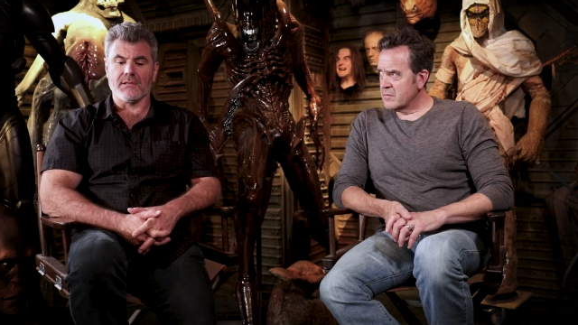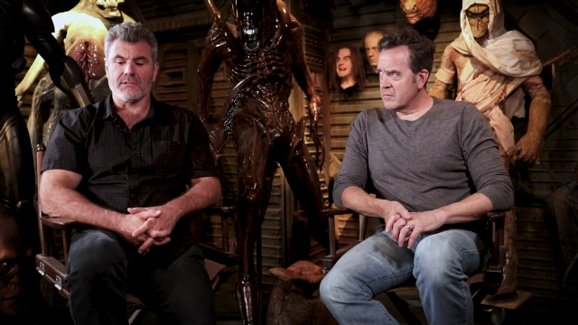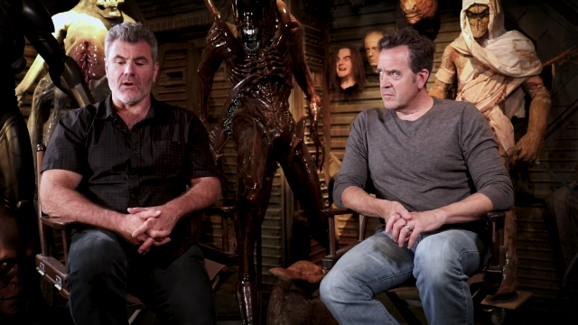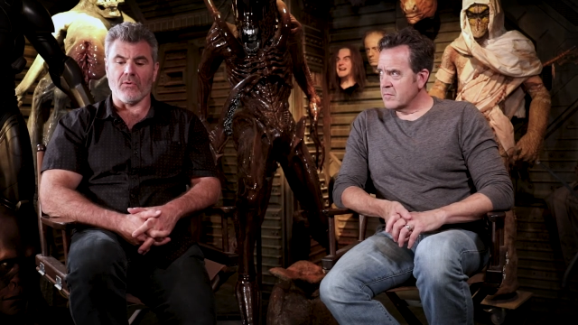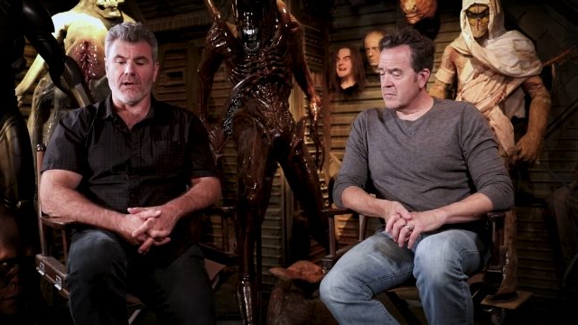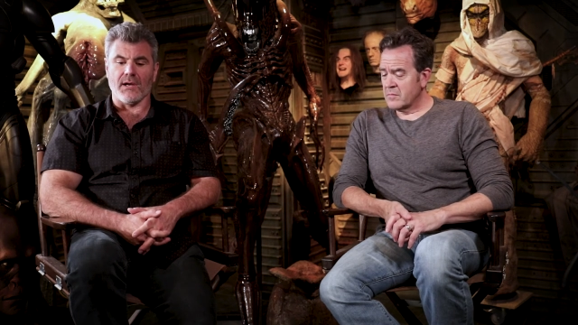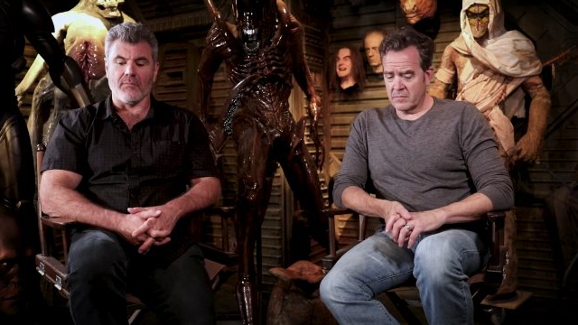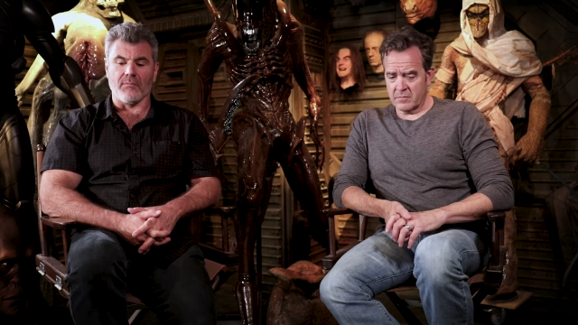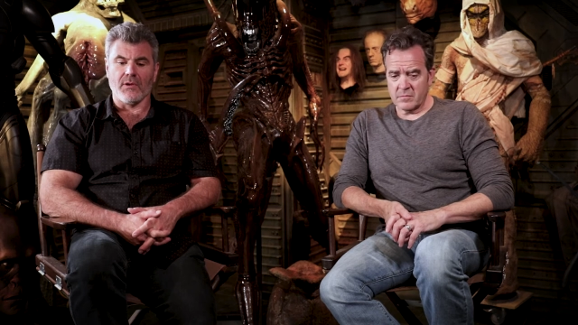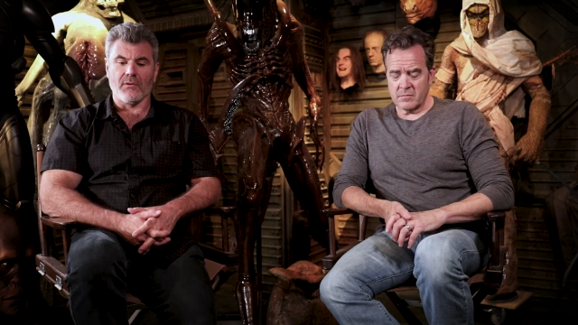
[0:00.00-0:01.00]
Speaker 1: so
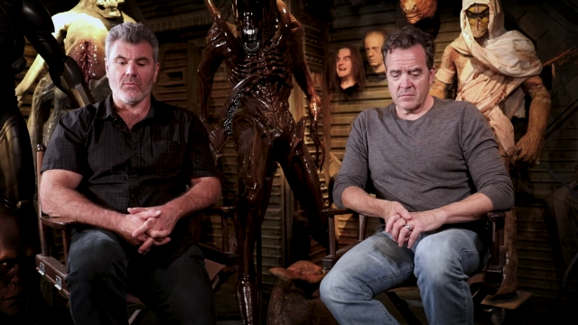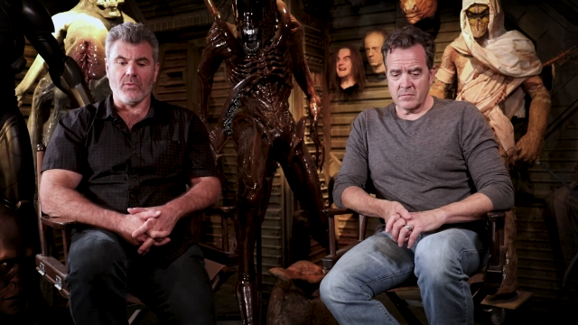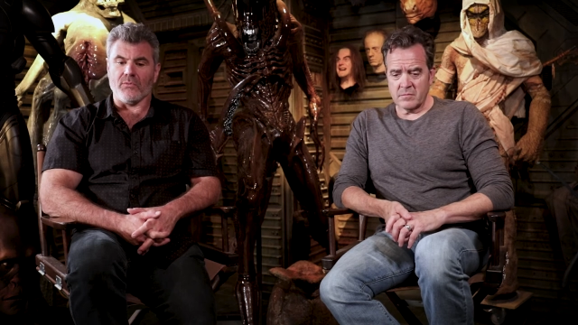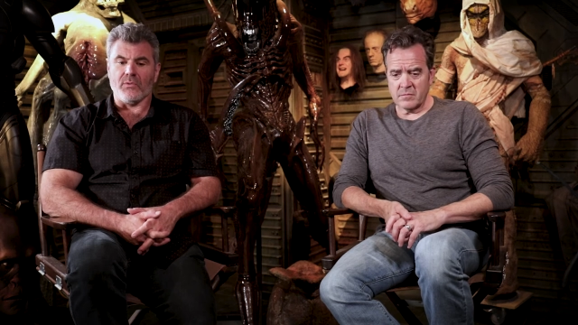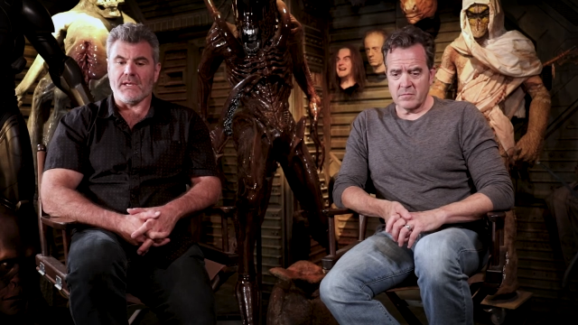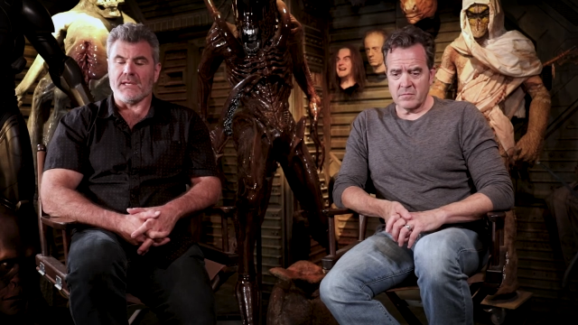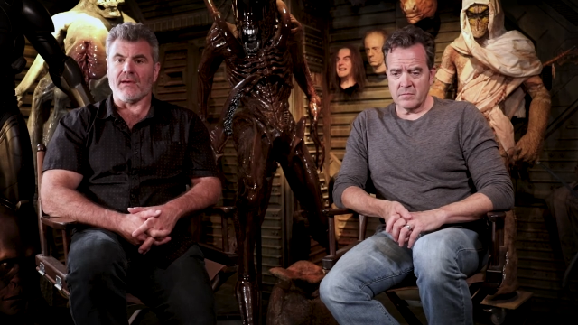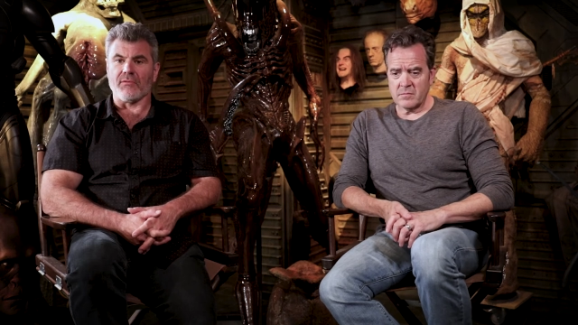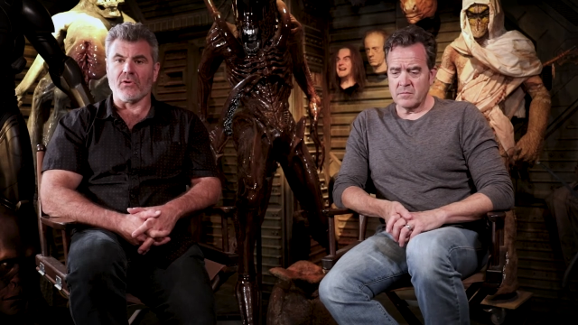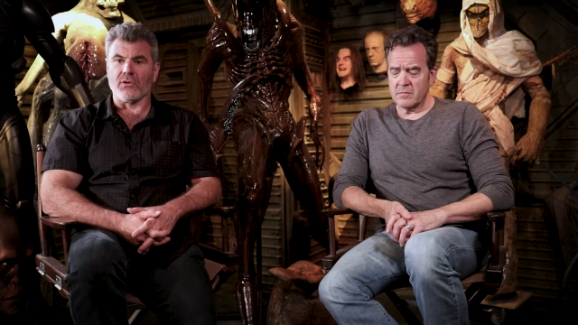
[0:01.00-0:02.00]
um, we, we didn't
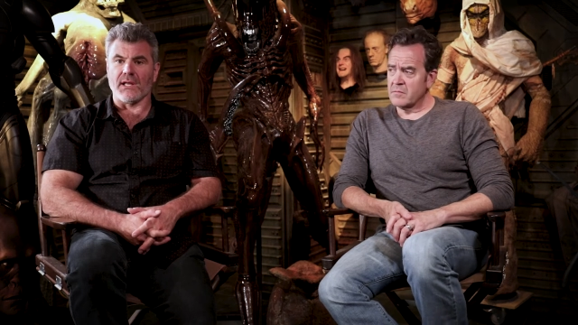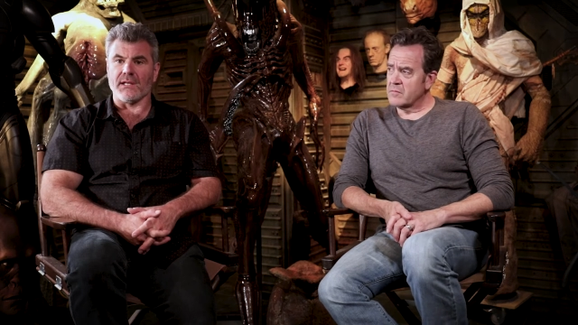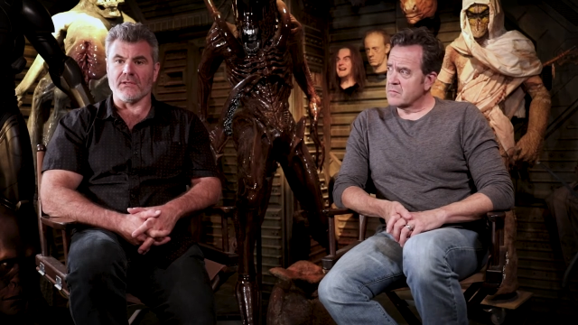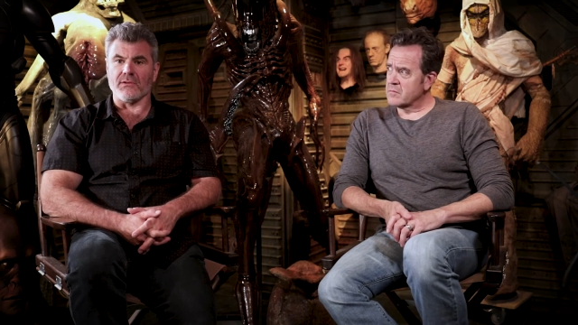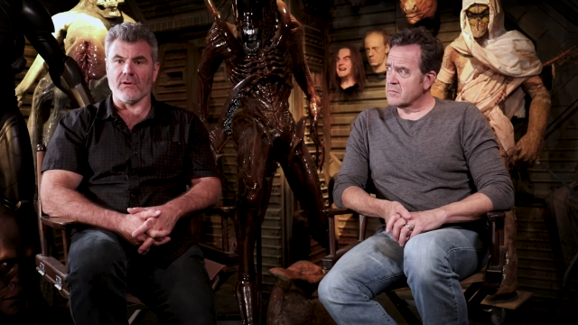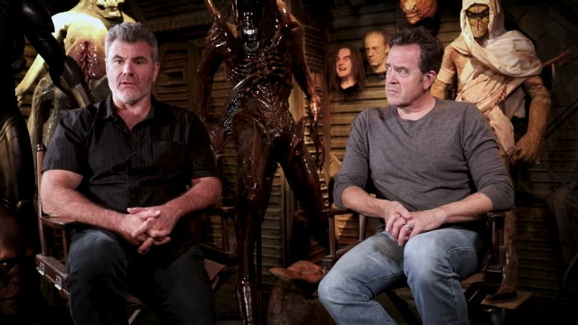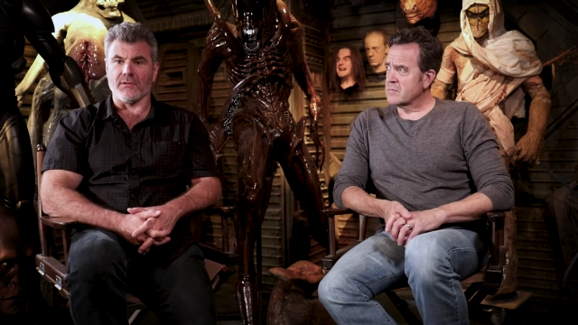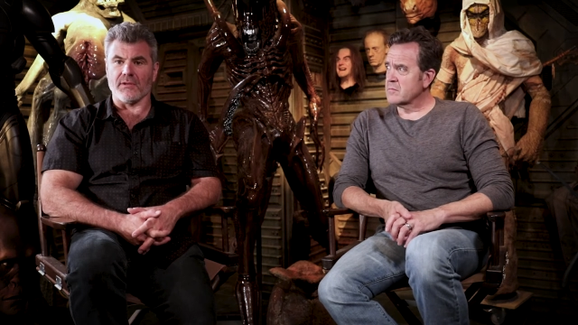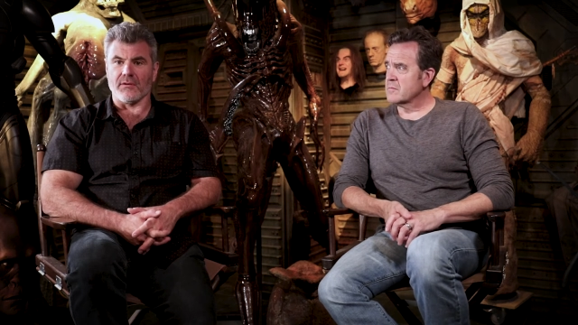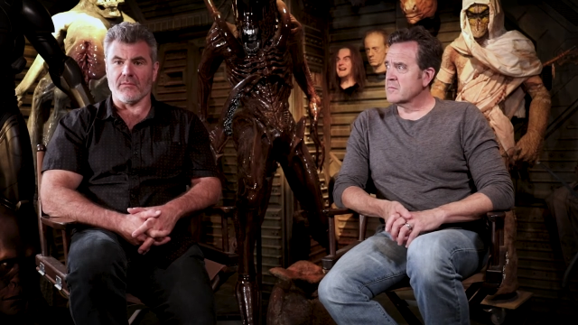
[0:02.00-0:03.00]
have a whole lot to do other
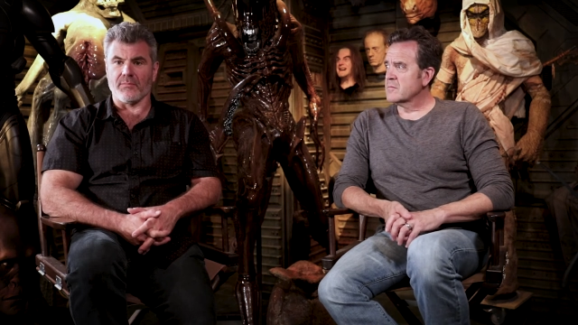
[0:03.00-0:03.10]
than